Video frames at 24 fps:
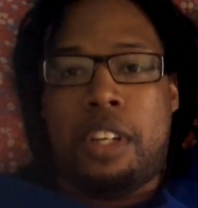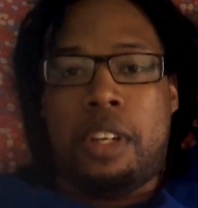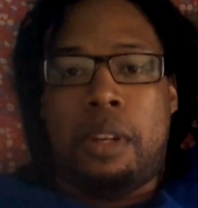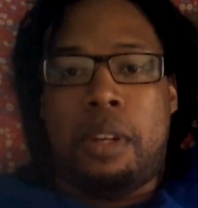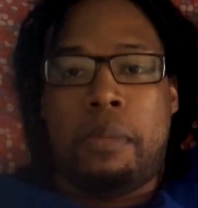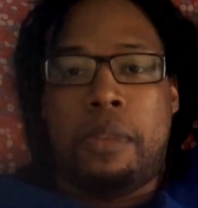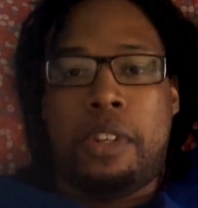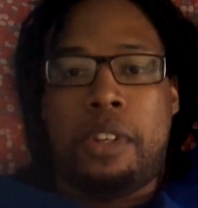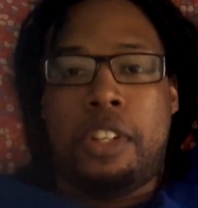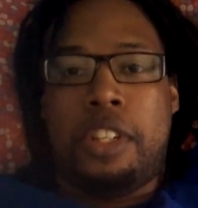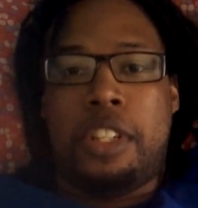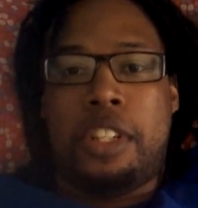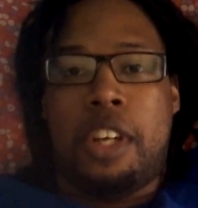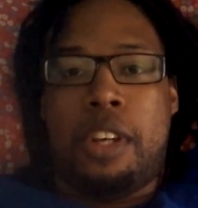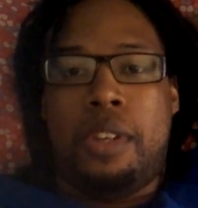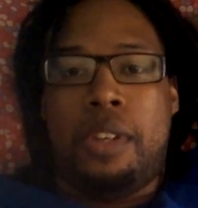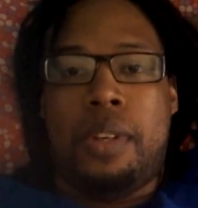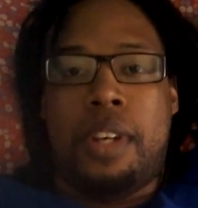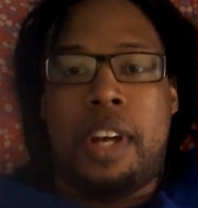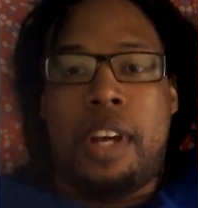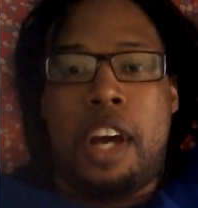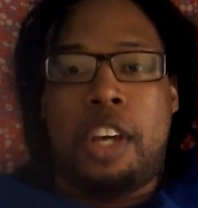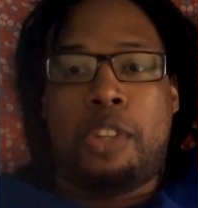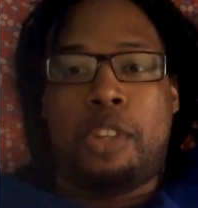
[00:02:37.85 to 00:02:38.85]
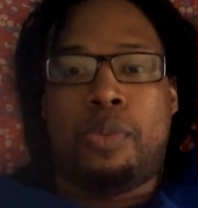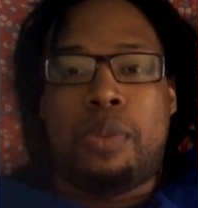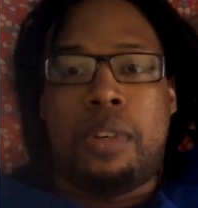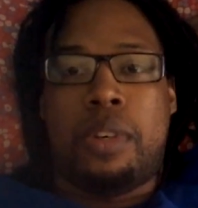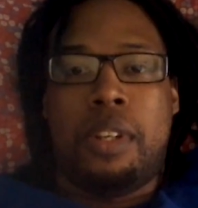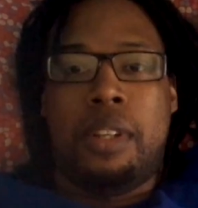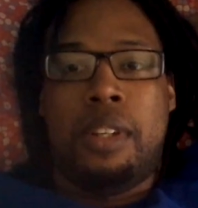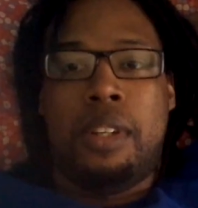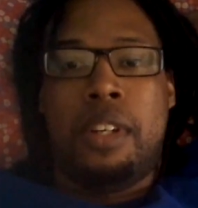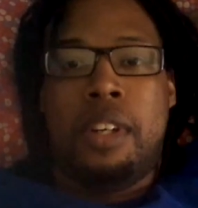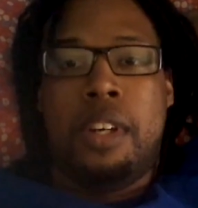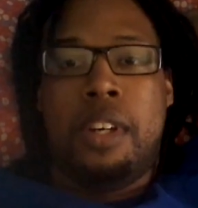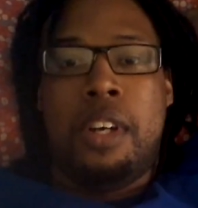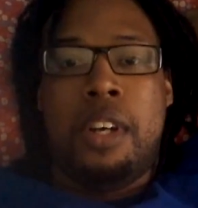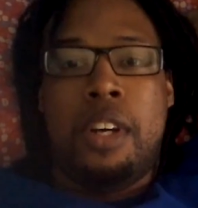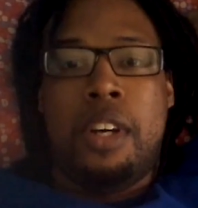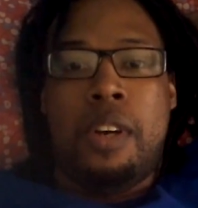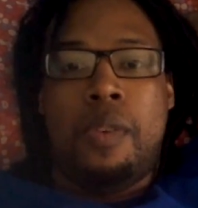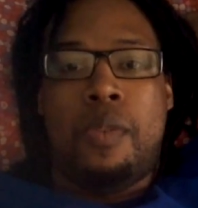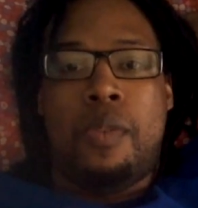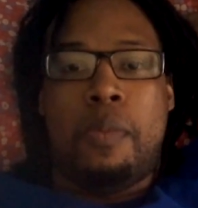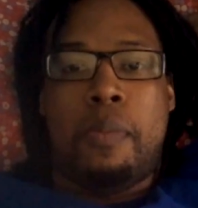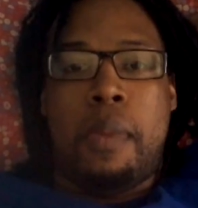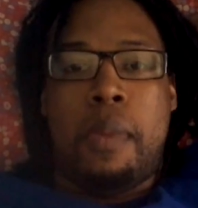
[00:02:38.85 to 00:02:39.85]
and I'm gonna tell you guys what
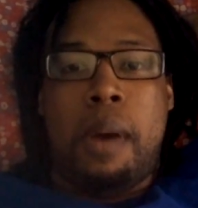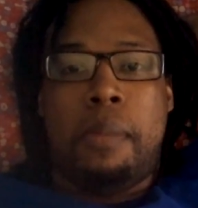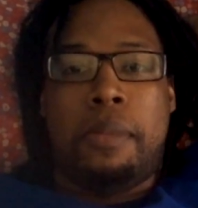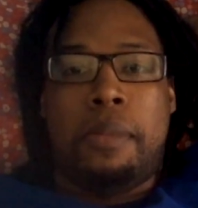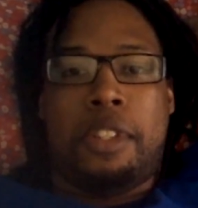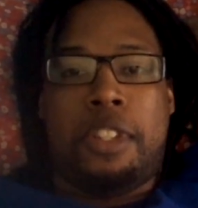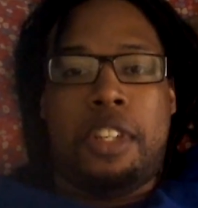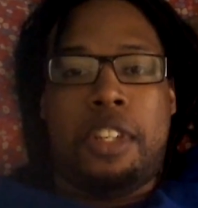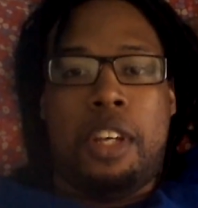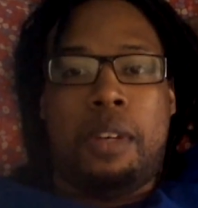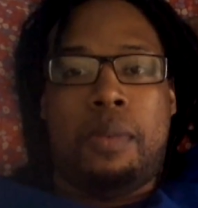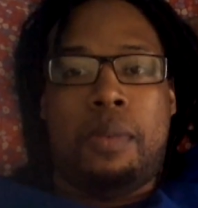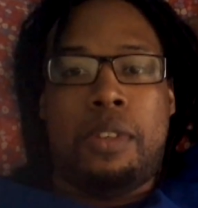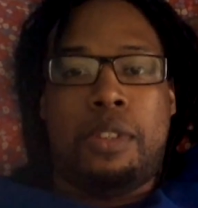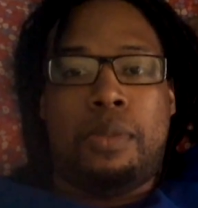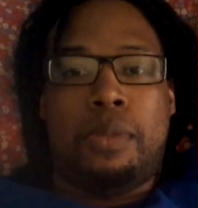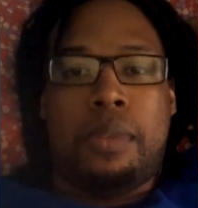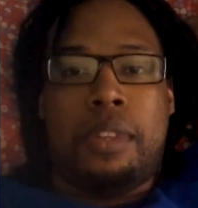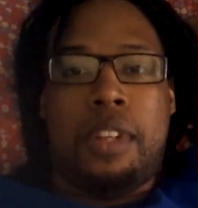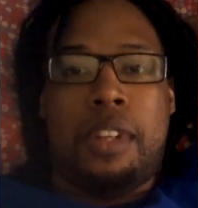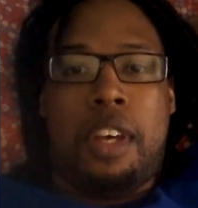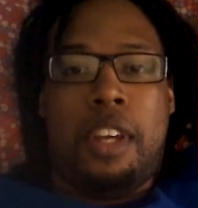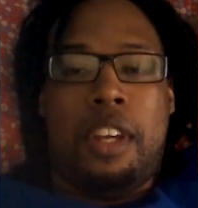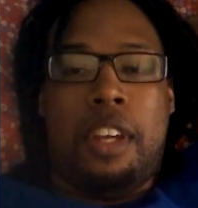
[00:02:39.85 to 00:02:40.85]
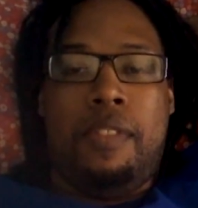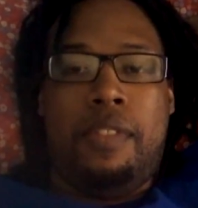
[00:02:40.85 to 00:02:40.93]
my mistake was with that.